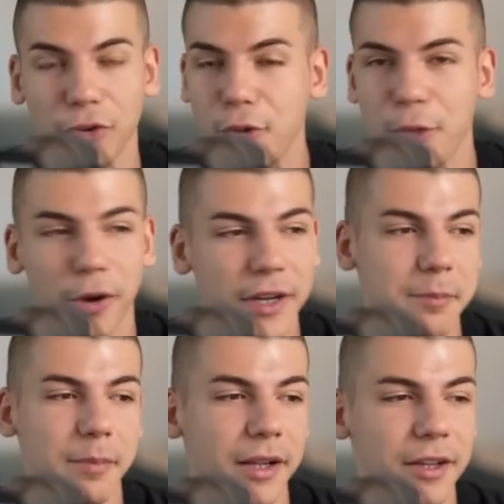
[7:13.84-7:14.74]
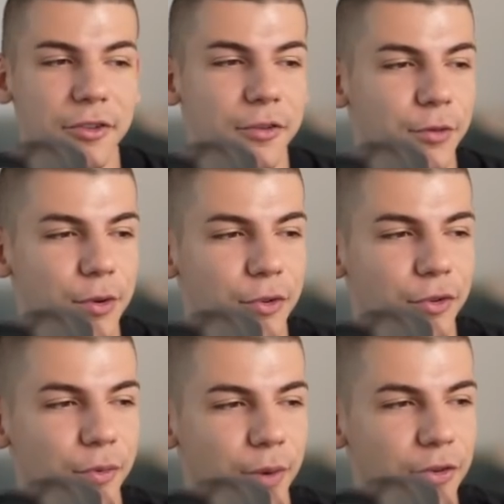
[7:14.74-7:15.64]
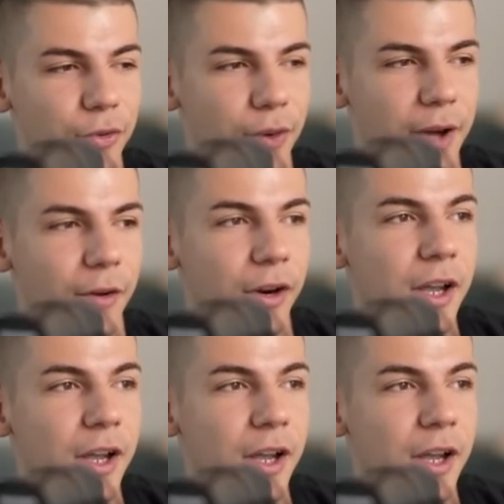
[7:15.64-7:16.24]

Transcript: So you don't need millions of views or whatsoever.